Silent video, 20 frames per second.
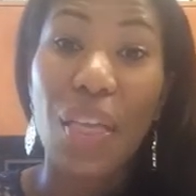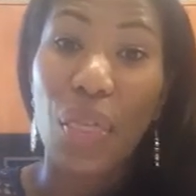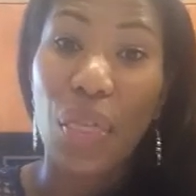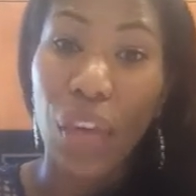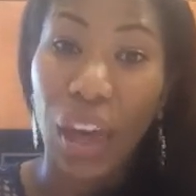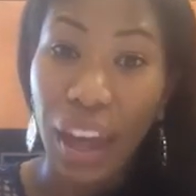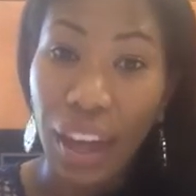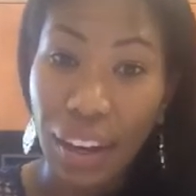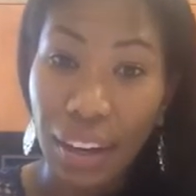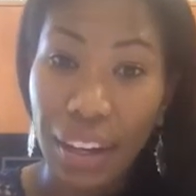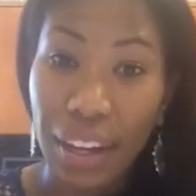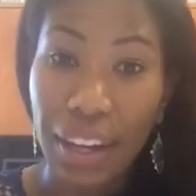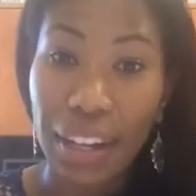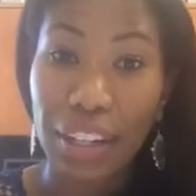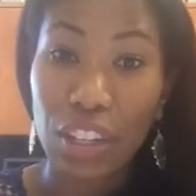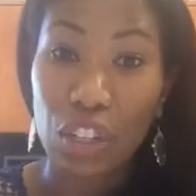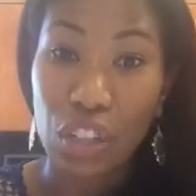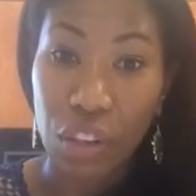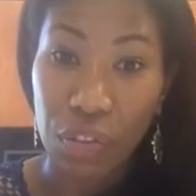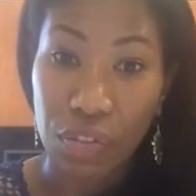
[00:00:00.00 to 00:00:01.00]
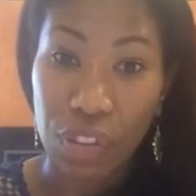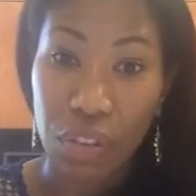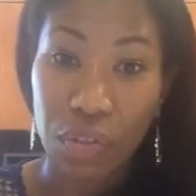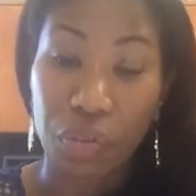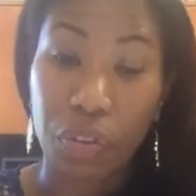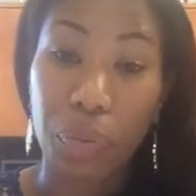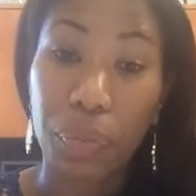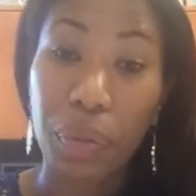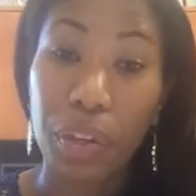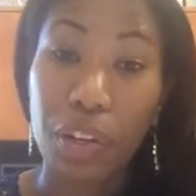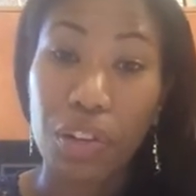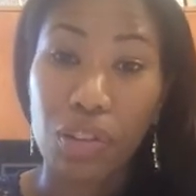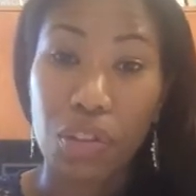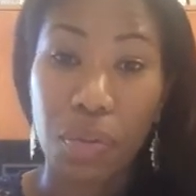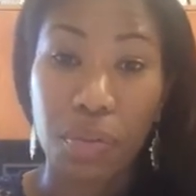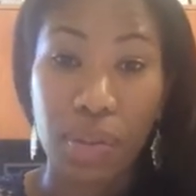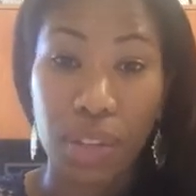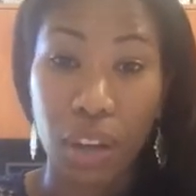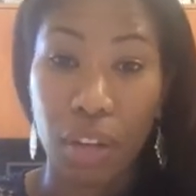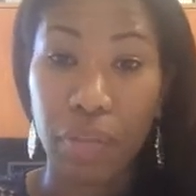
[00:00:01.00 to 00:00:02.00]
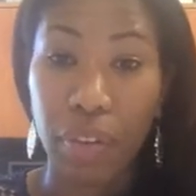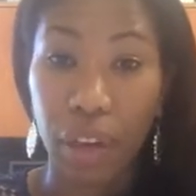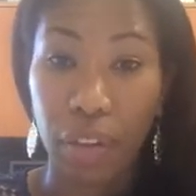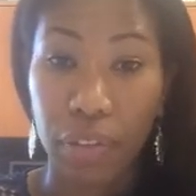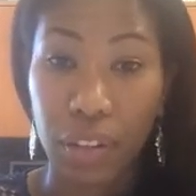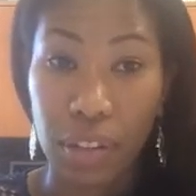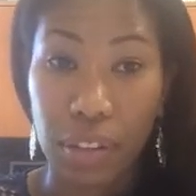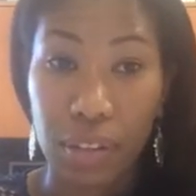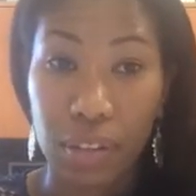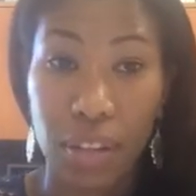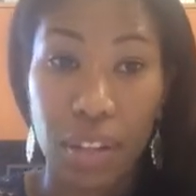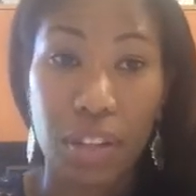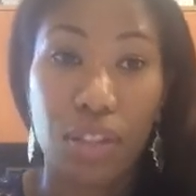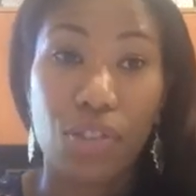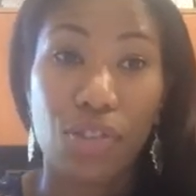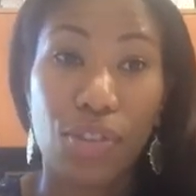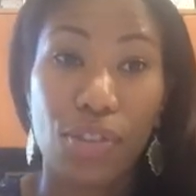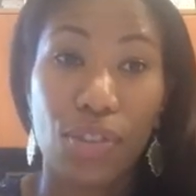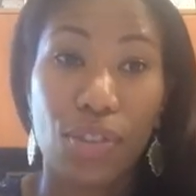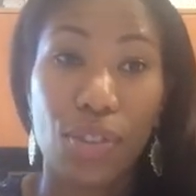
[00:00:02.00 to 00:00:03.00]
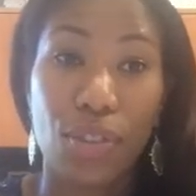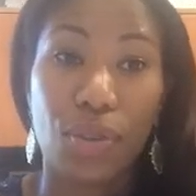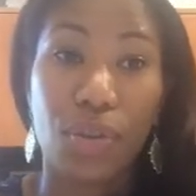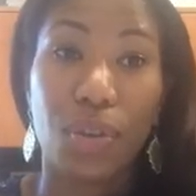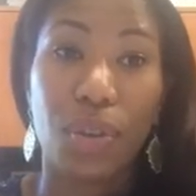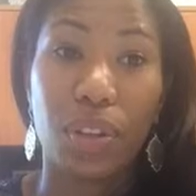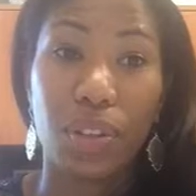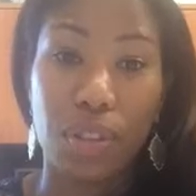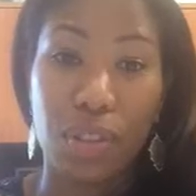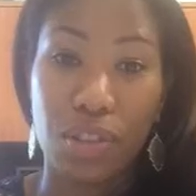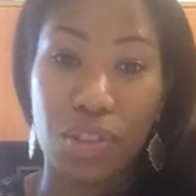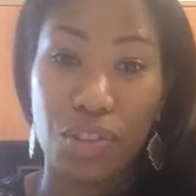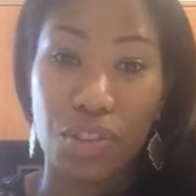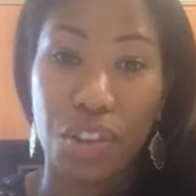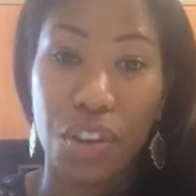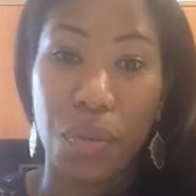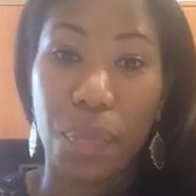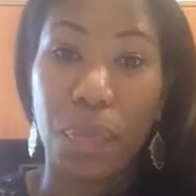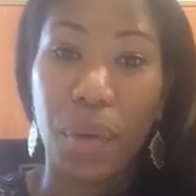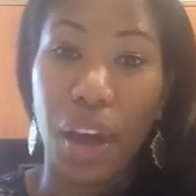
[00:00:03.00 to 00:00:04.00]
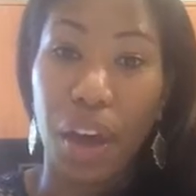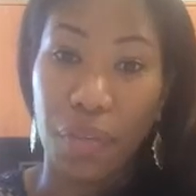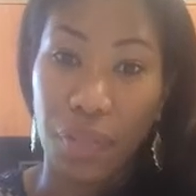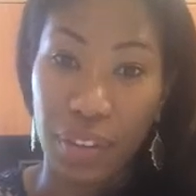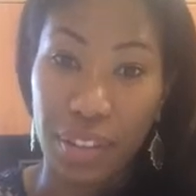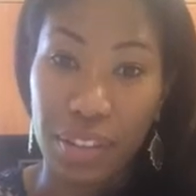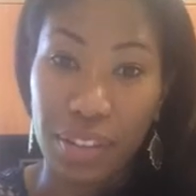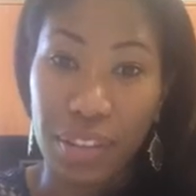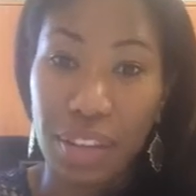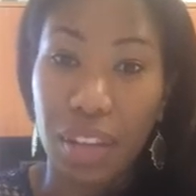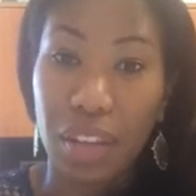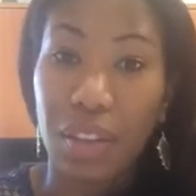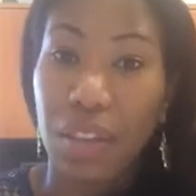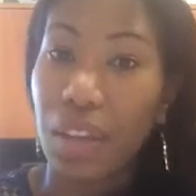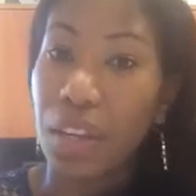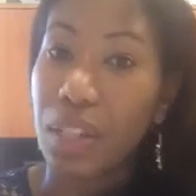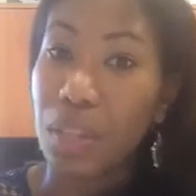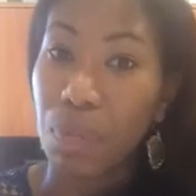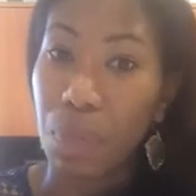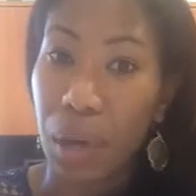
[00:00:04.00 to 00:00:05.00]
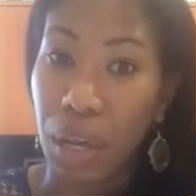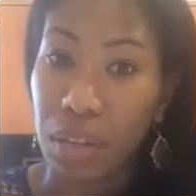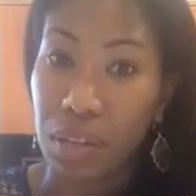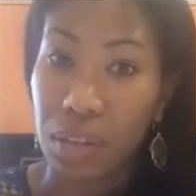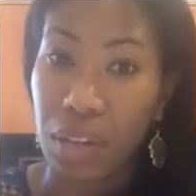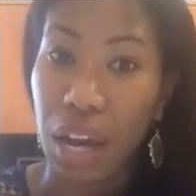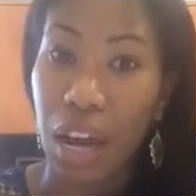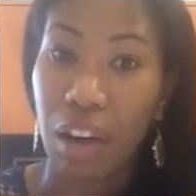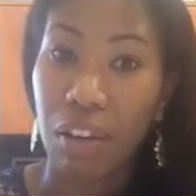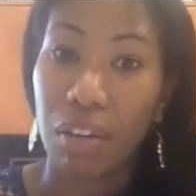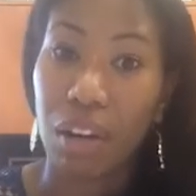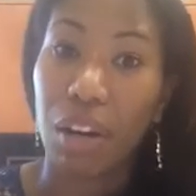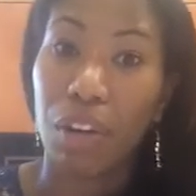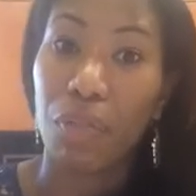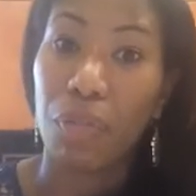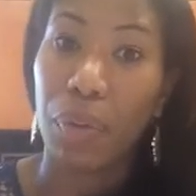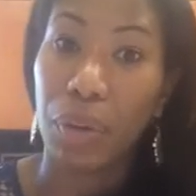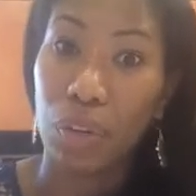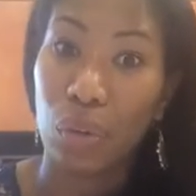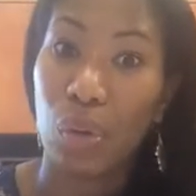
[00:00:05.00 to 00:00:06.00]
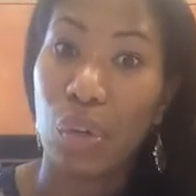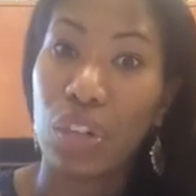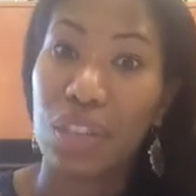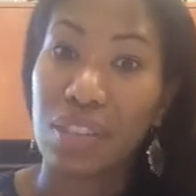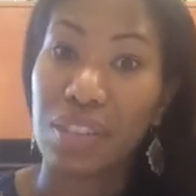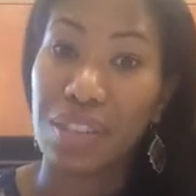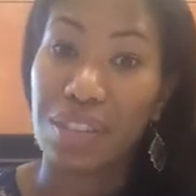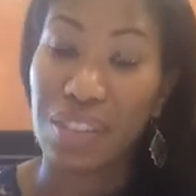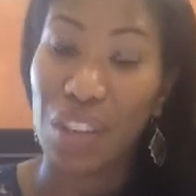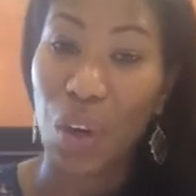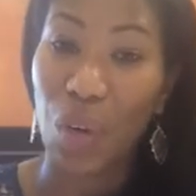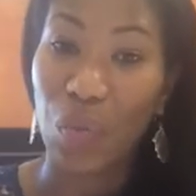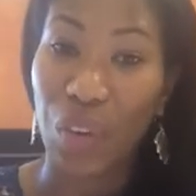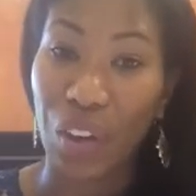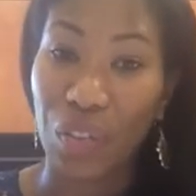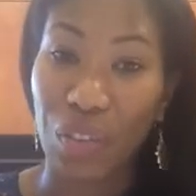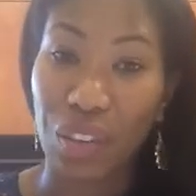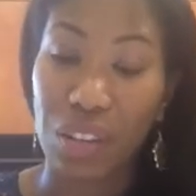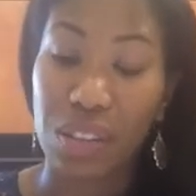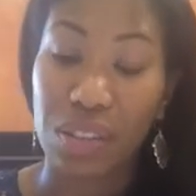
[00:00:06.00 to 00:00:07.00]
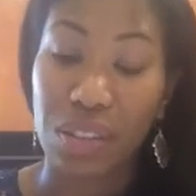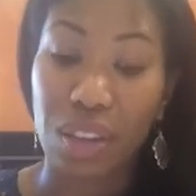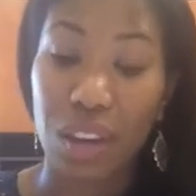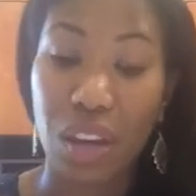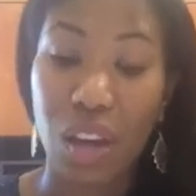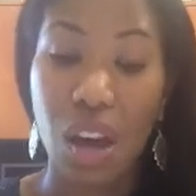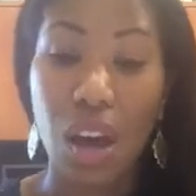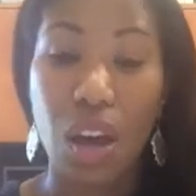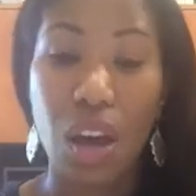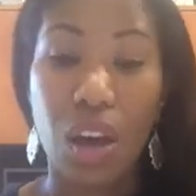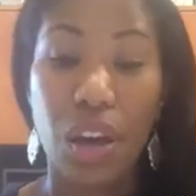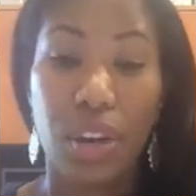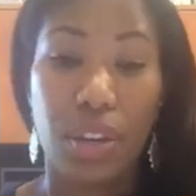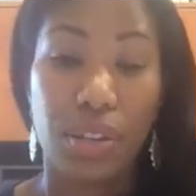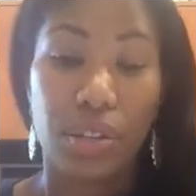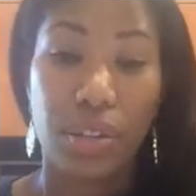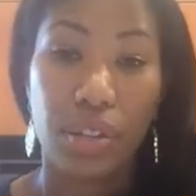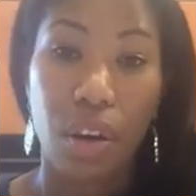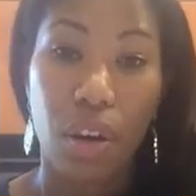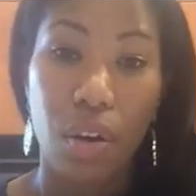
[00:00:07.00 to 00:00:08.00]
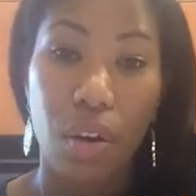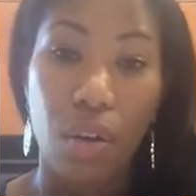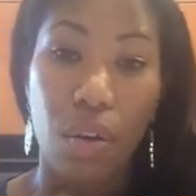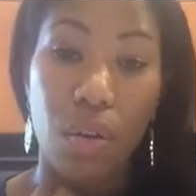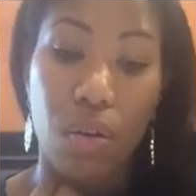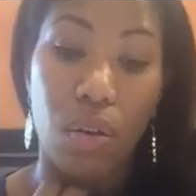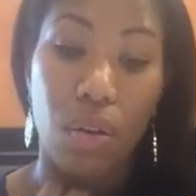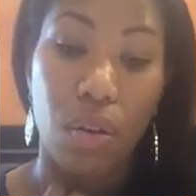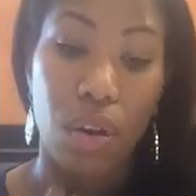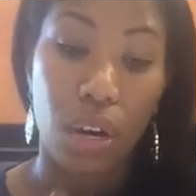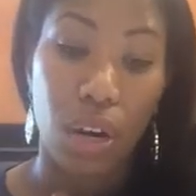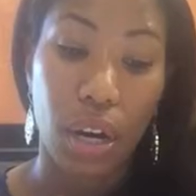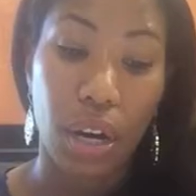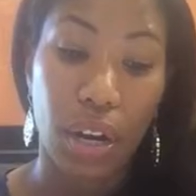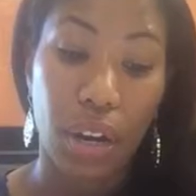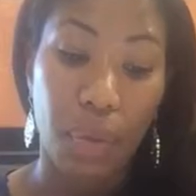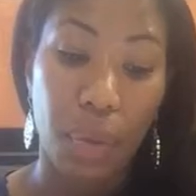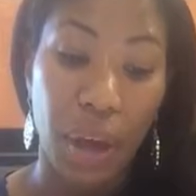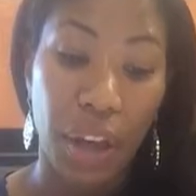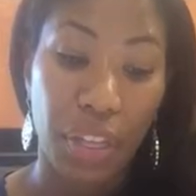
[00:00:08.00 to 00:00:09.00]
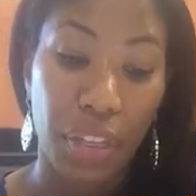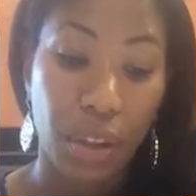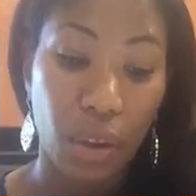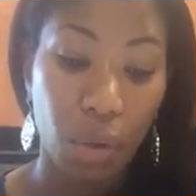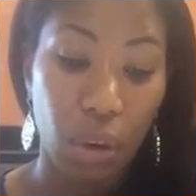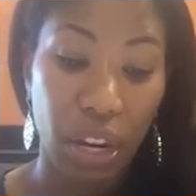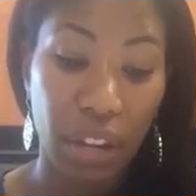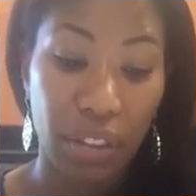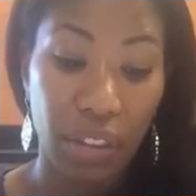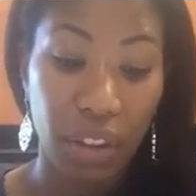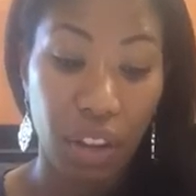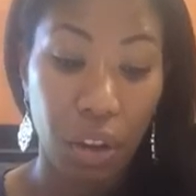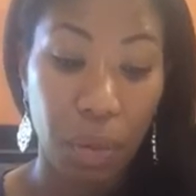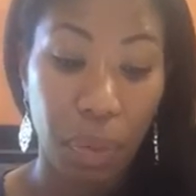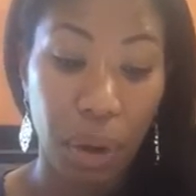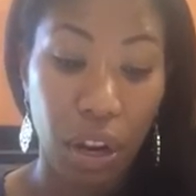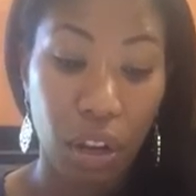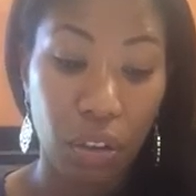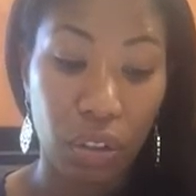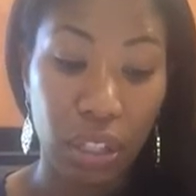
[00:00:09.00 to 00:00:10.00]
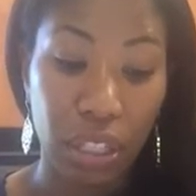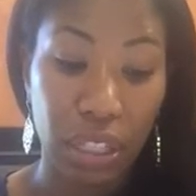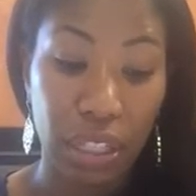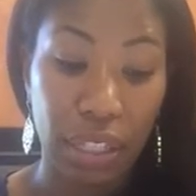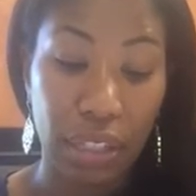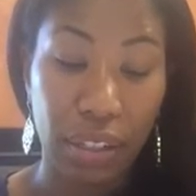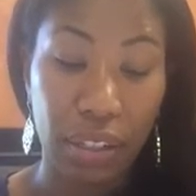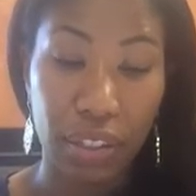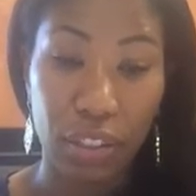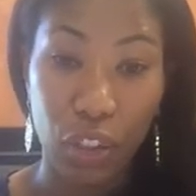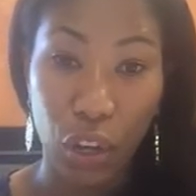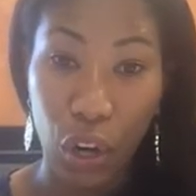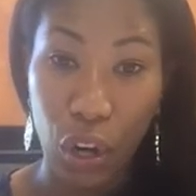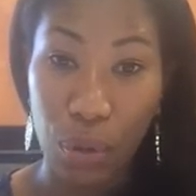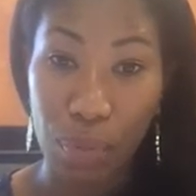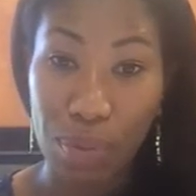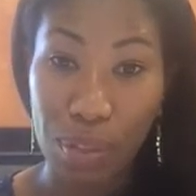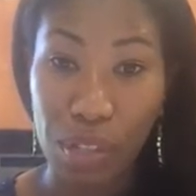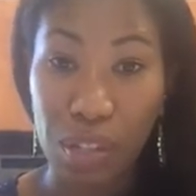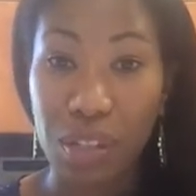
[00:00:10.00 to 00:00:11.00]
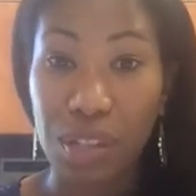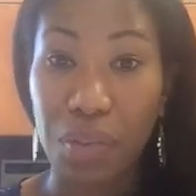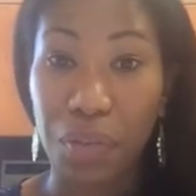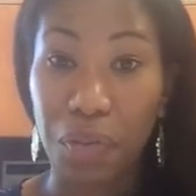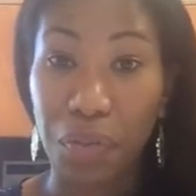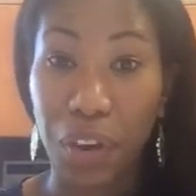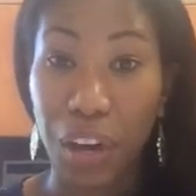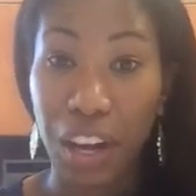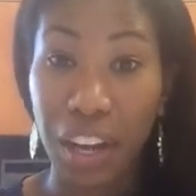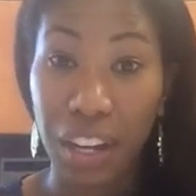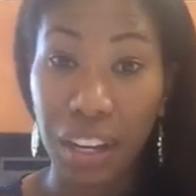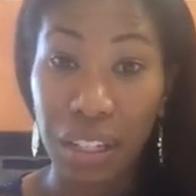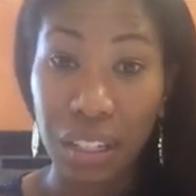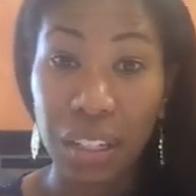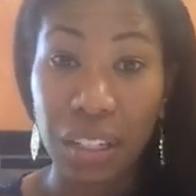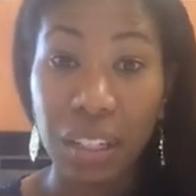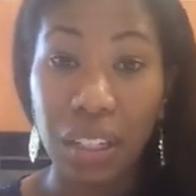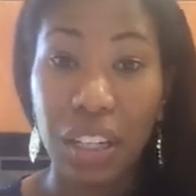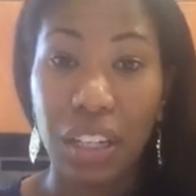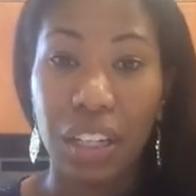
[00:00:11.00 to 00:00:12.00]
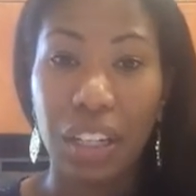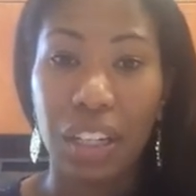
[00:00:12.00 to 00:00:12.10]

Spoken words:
Then it shifted from leadership self-efficacy just to leadership efficacy that is based out of Pandora's self-efficacy. So I think when I think about the terms to define,